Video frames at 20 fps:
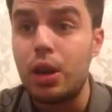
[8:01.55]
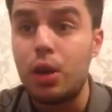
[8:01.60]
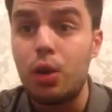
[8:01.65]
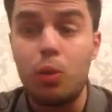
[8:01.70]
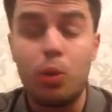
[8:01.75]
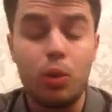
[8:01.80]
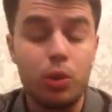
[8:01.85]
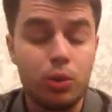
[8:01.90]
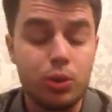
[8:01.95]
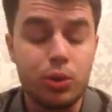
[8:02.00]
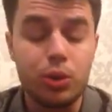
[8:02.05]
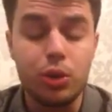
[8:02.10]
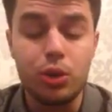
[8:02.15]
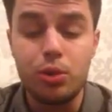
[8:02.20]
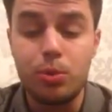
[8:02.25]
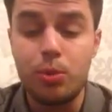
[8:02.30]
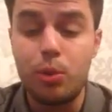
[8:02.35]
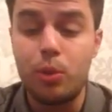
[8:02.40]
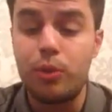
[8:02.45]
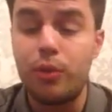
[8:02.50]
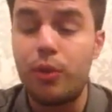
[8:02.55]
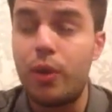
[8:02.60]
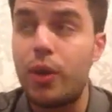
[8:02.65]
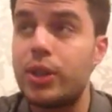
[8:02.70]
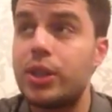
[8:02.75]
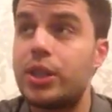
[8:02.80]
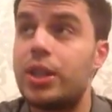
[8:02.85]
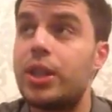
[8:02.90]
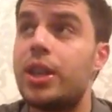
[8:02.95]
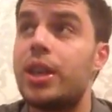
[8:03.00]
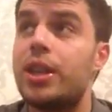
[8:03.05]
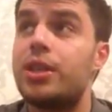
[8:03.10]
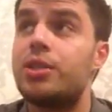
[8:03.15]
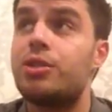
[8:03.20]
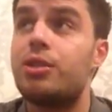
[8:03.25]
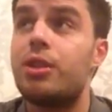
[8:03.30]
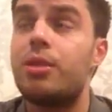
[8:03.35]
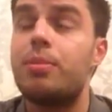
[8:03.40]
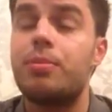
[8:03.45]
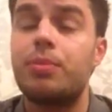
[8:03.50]
1 or 2 more fights in the
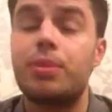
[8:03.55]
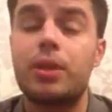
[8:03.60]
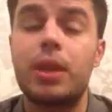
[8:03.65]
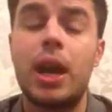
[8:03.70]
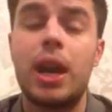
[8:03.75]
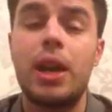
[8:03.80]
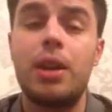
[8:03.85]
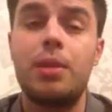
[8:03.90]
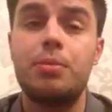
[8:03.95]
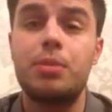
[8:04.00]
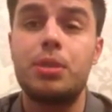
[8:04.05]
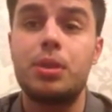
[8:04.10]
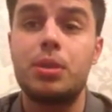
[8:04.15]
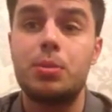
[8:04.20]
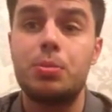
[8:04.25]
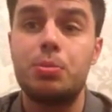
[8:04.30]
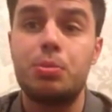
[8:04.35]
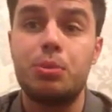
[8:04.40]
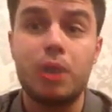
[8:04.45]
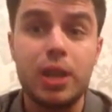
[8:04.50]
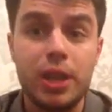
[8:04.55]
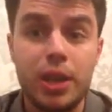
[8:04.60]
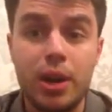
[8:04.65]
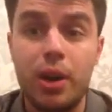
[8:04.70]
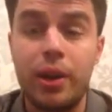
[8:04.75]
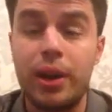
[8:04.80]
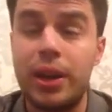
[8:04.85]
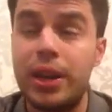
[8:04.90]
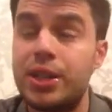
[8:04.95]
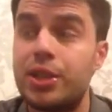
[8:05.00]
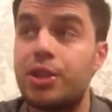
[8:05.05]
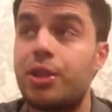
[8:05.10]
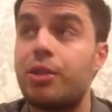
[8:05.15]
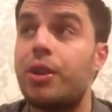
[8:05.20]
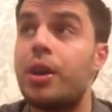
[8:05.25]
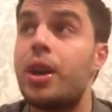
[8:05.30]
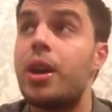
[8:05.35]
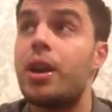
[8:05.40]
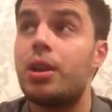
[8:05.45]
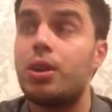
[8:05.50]
interim. Callum's pretty young in his
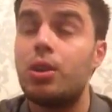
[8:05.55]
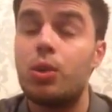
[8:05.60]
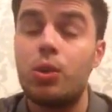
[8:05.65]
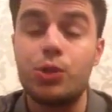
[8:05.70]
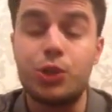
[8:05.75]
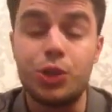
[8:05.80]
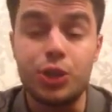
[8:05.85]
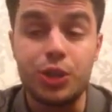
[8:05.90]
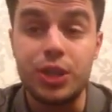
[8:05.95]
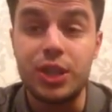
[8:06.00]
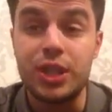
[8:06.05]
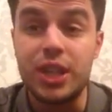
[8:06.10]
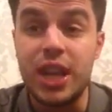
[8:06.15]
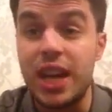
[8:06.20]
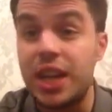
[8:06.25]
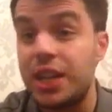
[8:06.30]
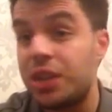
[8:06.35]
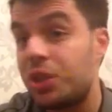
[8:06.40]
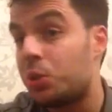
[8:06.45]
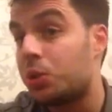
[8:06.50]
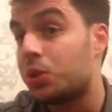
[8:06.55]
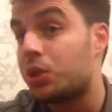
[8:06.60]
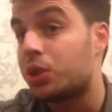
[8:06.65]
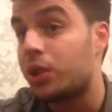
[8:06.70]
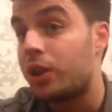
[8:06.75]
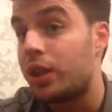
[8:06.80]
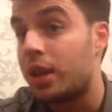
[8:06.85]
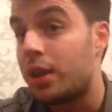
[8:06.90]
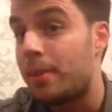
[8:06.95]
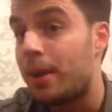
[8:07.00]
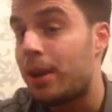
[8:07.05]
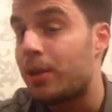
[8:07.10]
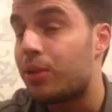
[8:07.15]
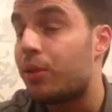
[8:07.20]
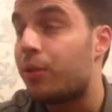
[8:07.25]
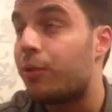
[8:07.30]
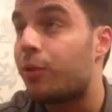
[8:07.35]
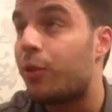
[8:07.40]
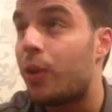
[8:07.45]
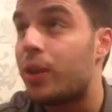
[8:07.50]
career, not just his age, also the amount
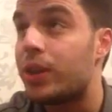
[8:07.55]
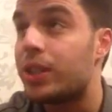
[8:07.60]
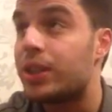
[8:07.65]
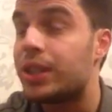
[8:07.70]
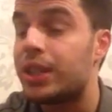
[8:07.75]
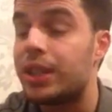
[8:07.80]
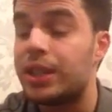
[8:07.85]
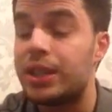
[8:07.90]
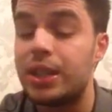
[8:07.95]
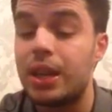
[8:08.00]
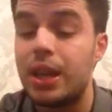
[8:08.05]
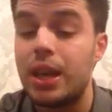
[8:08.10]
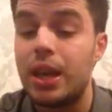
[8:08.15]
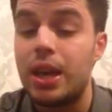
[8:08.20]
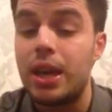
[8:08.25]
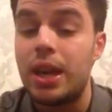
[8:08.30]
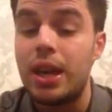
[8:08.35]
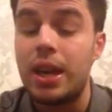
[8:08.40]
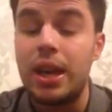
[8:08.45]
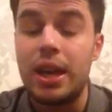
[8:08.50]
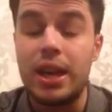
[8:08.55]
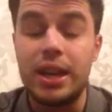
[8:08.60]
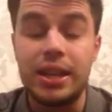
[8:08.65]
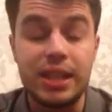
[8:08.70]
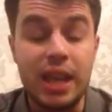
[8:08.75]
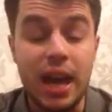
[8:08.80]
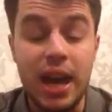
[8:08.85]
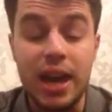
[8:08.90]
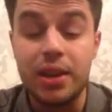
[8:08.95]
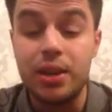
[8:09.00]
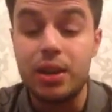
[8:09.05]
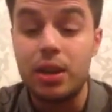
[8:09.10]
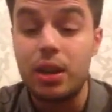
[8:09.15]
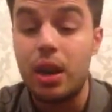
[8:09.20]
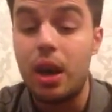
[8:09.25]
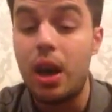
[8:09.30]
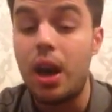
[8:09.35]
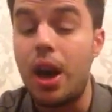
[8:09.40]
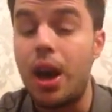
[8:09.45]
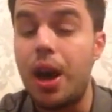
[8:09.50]
of fights he's had.
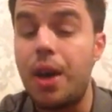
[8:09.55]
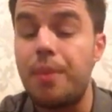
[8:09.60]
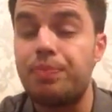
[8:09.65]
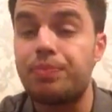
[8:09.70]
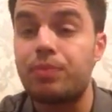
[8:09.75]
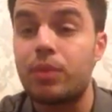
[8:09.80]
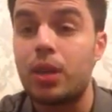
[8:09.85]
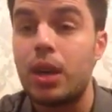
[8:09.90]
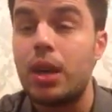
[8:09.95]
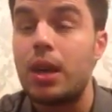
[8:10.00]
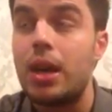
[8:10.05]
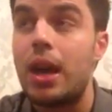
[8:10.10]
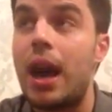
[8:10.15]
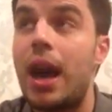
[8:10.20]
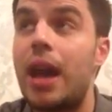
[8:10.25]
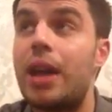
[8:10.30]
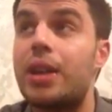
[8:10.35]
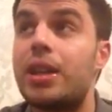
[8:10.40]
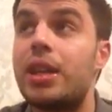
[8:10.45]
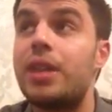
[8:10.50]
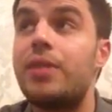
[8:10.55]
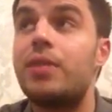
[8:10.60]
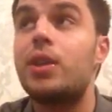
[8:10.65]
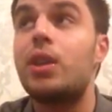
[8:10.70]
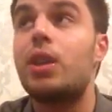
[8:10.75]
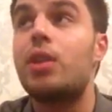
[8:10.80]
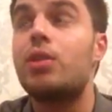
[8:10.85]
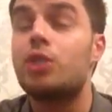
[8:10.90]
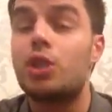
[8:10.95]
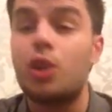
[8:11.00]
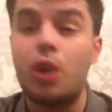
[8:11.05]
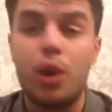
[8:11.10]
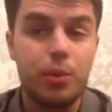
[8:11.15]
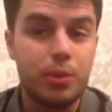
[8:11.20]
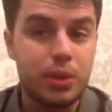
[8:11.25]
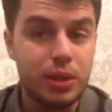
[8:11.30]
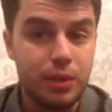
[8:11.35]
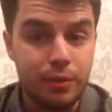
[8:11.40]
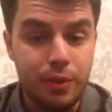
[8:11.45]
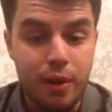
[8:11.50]
And even though tonight
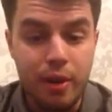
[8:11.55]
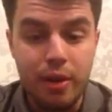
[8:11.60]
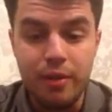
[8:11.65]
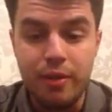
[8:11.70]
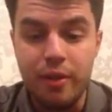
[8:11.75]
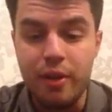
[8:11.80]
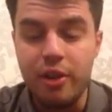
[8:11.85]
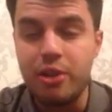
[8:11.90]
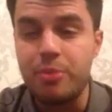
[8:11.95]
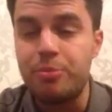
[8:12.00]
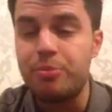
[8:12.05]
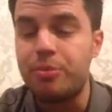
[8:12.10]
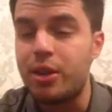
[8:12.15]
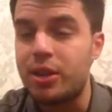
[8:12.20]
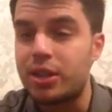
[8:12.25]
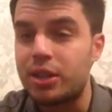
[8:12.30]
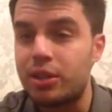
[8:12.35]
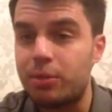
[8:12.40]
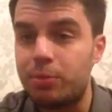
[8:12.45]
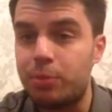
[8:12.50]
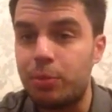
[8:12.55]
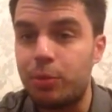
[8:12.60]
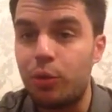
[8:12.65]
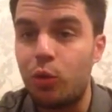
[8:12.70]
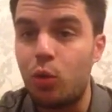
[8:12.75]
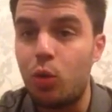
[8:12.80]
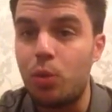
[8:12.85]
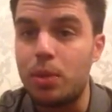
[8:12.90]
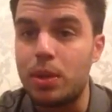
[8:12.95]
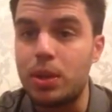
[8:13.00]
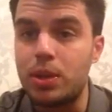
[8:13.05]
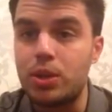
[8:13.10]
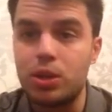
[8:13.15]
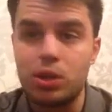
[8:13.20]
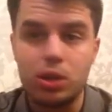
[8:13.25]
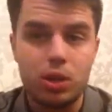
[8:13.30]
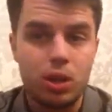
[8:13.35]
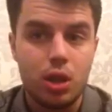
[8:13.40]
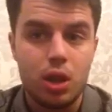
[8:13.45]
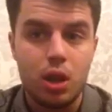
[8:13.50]
was a very, very impressive
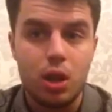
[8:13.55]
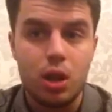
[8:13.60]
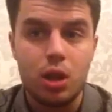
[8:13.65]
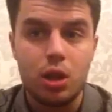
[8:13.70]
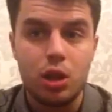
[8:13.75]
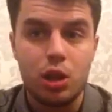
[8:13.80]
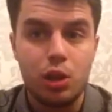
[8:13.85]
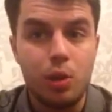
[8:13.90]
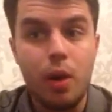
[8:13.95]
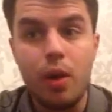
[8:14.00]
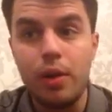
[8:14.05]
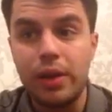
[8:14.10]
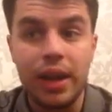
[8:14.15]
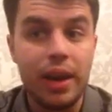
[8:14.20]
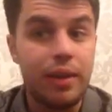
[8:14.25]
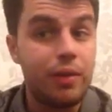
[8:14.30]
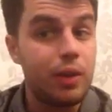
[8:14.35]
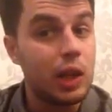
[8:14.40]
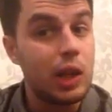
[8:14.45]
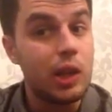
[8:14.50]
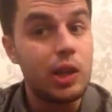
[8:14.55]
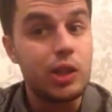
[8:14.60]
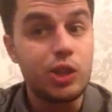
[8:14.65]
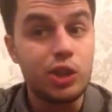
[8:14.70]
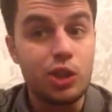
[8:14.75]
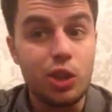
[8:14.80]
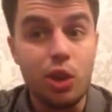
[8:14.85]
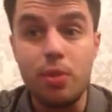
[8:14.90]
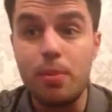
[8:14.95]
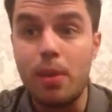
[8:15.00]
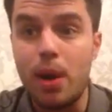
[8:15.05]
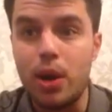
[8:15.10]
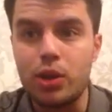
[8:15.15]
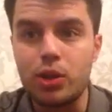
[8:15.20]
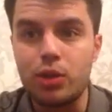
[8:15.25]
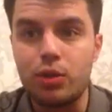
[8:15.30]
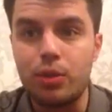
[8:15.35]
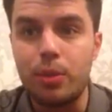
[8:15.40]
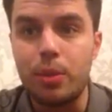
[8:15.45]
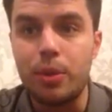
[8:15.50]
performance, you only ever learn so
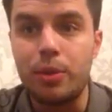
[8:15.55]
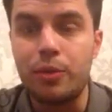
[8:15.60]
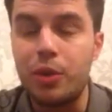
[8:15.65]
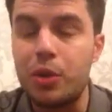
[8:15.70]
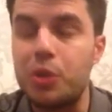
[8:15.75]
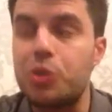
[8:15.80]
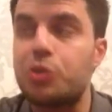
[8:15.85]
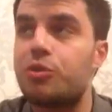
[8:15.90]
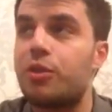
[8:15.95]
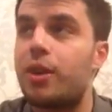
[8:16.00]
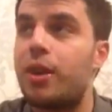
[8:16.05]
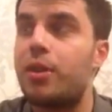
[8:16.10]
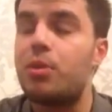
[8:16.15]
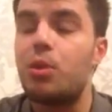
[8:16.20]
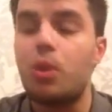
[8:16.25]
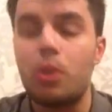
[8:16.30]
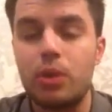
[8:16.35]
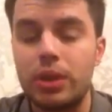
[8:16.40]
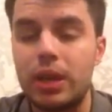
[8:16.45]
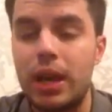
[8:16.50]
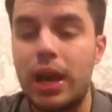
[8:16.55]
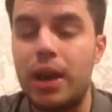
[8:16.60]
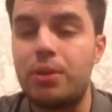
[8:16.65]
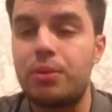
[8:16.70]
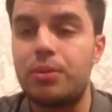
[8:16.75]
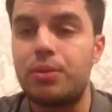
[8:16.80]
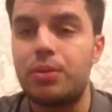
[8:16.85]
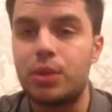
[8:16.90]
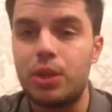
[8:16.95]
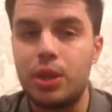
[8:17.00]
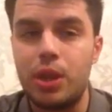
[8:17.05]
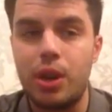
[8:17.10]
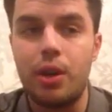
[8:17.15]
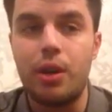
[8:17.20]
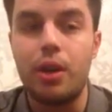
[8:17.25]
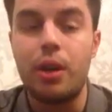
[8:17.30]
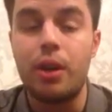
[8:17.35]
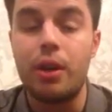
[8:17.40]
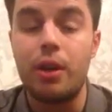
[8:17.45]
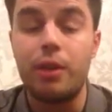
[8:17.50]
much from a first round knockdown, you know,
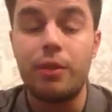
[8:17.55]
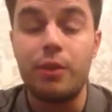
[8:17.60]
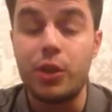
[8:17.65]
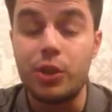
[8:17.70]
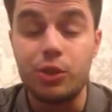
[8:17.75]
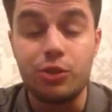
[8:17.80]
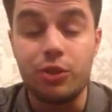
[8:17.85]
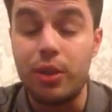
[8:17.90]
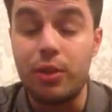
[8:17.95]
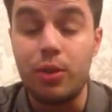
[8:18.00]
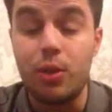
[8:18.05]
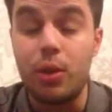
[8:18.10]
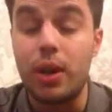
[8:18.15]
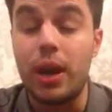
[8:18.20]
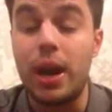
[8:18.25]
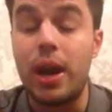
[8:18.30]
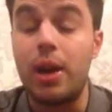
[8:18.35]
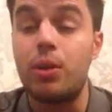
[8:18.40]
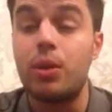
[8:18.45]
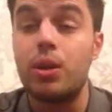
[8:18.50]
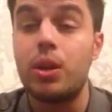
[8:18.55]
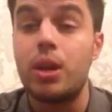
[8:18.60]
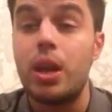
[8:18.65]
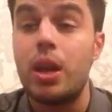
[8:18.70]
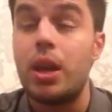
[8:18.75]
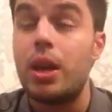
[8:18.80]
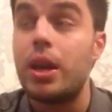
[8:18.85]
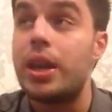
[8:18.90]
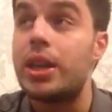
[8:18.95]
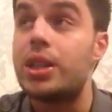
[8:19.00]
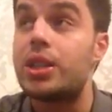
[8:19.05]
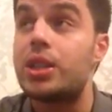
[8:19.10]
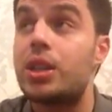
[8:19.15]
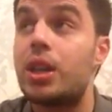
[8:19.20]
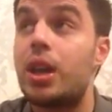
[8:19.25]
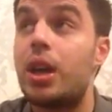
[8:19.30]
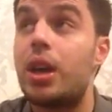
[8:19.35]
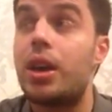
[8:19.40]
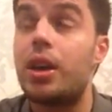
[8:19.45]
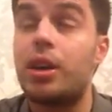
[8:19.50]
a first round knockout. It's
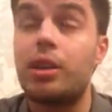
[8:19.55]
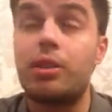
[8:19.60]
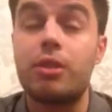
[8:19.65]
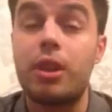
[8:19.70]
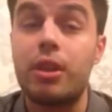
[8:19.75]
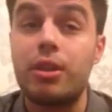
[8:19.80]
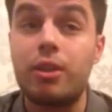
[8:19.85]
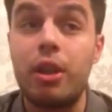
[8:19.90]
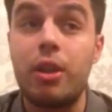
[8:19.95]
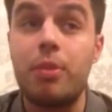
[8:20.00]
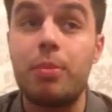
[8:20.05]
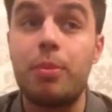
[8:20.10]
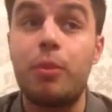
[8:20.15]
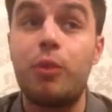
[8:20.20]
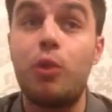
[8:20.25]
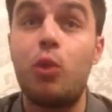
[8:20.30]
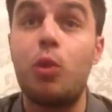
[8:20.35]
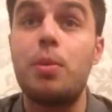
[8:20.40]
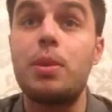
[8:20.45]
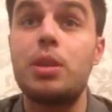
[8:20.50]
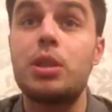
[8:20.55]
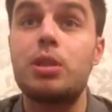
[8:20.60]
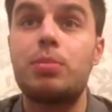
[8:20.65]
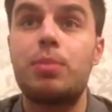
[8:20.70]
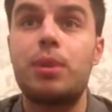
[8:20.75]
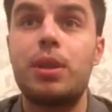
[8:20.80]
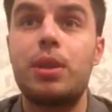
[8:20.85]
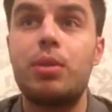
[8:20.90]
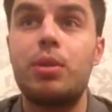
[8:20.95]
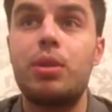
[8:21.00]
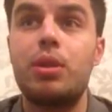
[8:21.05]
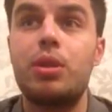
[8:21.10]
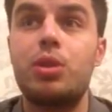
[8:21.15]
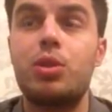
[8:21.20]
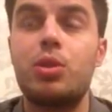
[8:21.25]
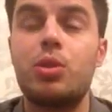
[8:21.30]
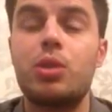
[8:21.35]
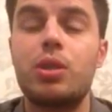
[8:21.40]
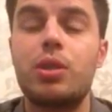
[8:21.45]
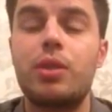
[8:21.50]
a great performance, but it's
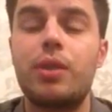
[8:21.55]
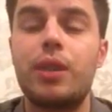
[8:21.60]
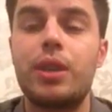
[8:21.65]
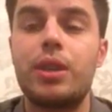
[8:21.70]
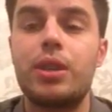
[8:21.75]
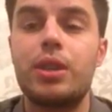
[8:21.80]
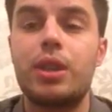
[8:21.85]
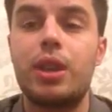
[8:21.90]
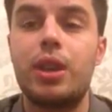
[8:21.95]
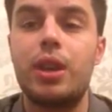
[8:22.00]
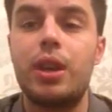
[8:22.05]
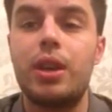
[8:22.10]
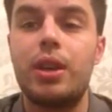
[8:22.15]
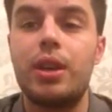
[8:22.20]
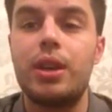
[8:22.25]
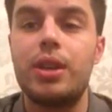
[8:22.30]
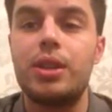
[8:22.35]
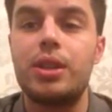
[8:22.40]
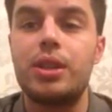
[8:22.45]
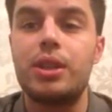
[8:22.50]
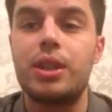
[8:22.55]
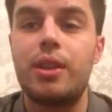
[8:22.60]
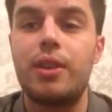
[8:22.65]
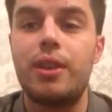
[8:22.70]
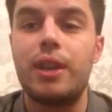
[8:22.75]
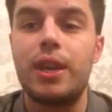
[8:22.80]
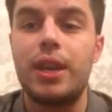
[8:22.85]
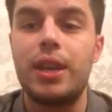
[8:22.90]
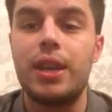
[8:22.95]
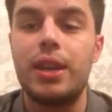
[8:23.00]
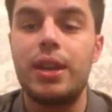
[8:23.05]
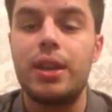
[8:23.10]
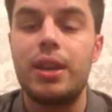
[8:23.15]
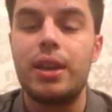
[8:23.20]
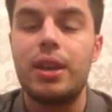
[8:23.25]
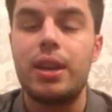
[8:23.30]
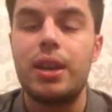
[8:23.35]
not something that's going to necessarily